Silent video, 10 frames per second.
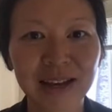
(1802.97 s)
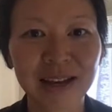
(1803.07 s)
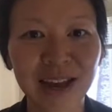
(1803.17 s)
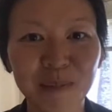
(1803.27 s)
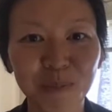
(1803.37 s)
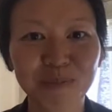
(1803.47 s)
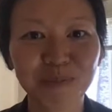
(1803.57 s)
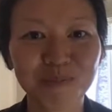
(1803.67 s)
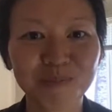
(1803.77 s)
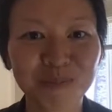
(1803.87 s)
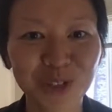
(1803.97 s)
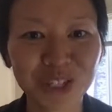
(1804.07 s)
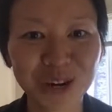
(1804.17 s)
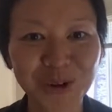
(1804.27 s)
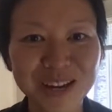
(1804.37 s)
kept
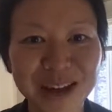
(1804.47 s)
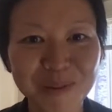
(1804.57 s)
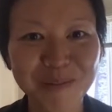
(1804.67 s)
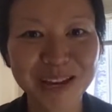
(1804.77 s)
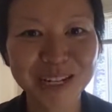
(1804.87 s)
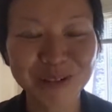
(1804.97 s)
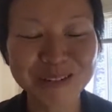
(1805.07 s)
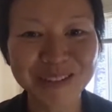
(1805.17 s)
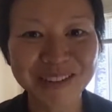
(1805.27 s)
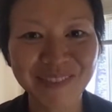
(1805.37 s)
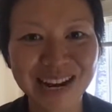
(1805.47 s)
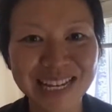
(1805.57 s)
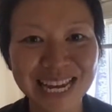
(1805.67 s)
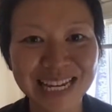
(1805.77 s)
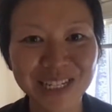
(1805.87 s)
showing up in my dreams and
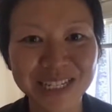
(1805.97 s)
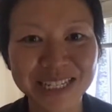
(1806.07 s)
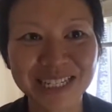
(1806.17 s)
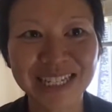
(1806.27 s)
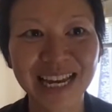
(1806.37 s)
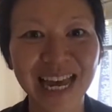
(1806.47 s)
meditations